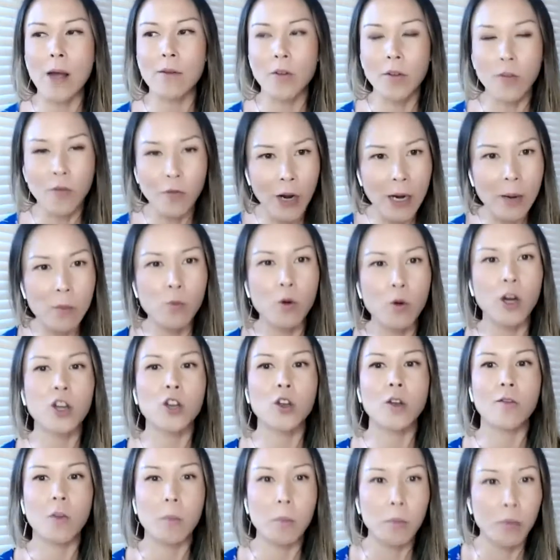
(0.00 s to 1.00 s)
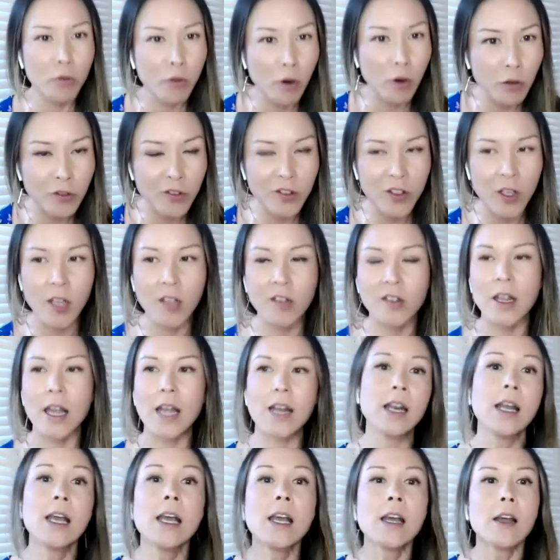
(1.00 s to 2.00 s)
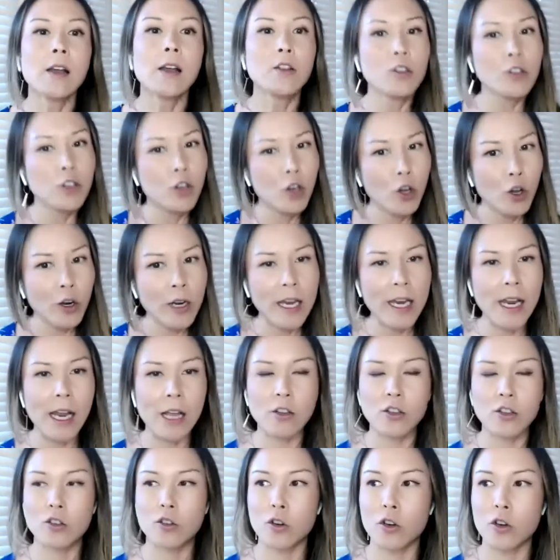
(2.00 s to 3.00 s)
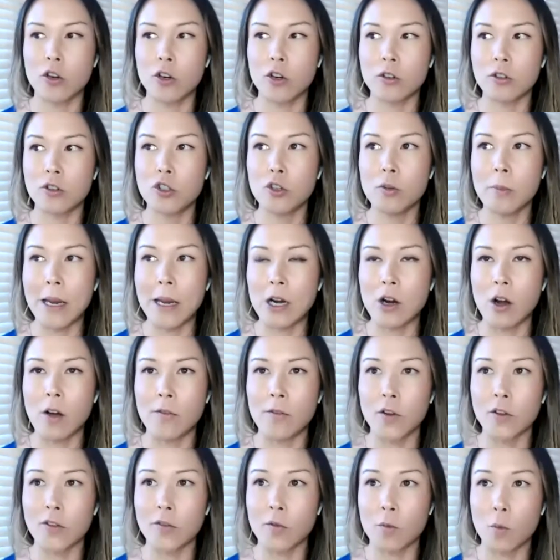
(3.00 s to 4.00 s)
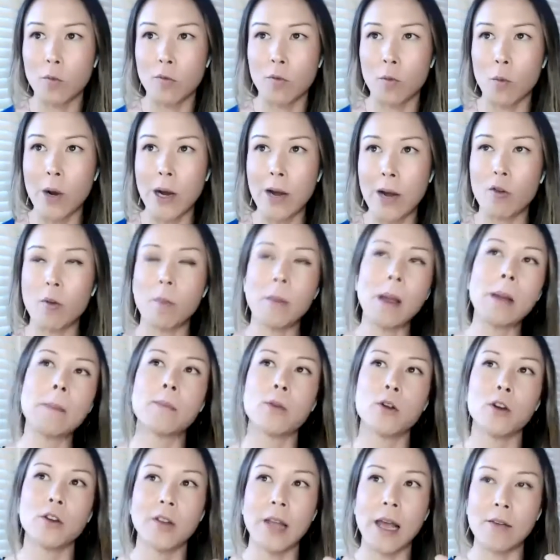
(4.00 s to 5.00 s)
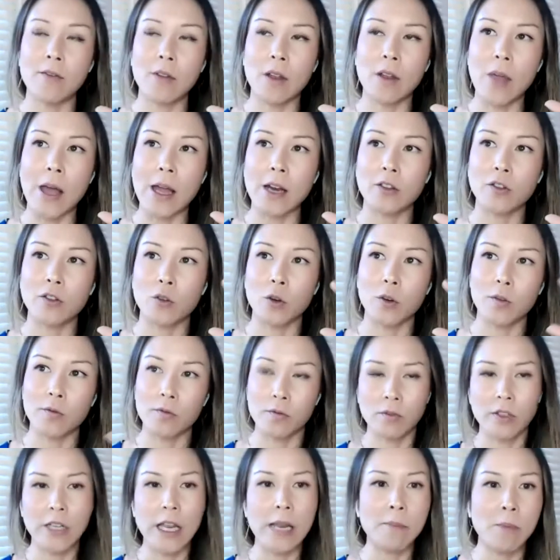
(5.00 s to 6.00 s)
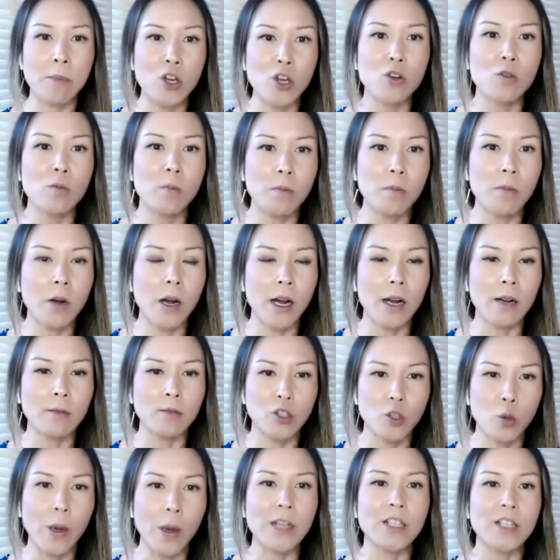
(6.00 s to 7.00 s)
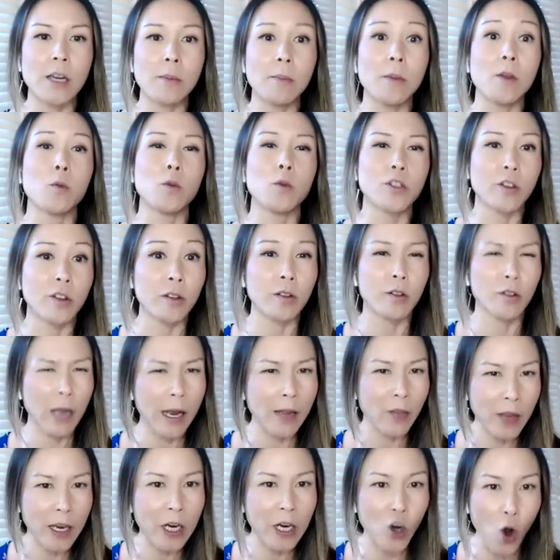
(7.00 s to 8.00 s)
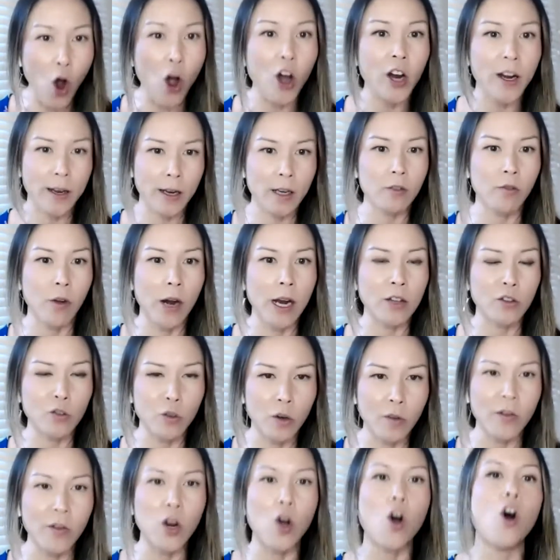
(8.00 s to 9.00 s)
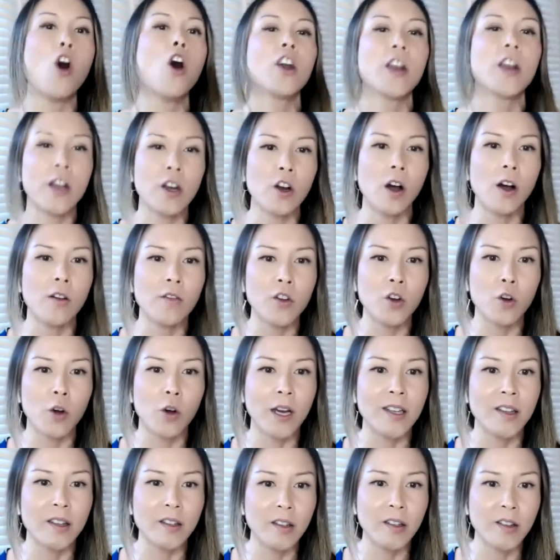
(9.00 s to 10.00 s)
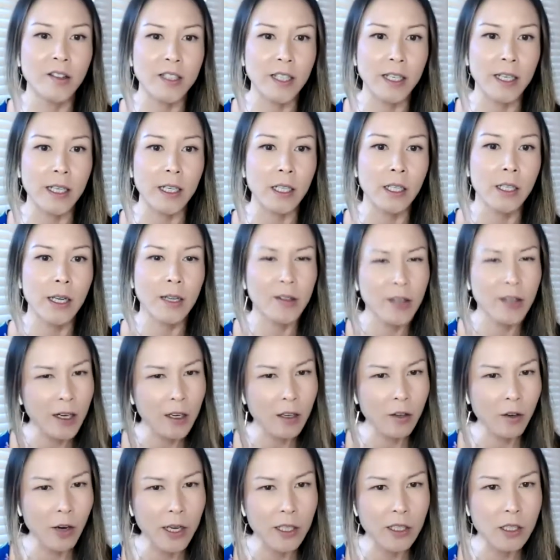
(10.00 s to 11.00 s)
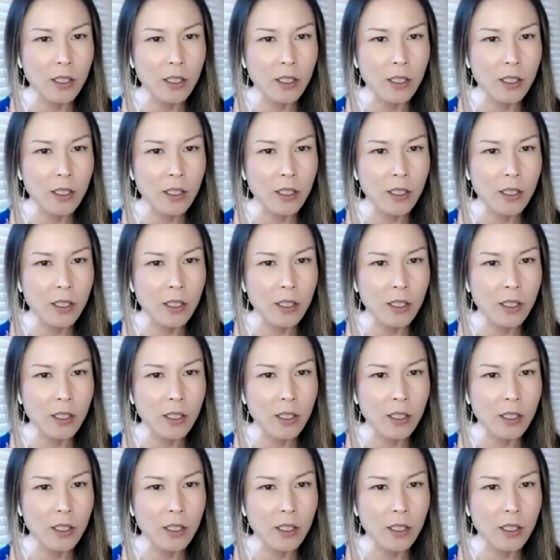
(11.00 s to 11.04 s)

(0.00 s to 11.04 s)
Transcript: have a framework you have a process and looking at sure your two main offers from what i remember is having that sort of debut uh, Duett debut which is i think an audit right sort of an audit of your existing is and that uh,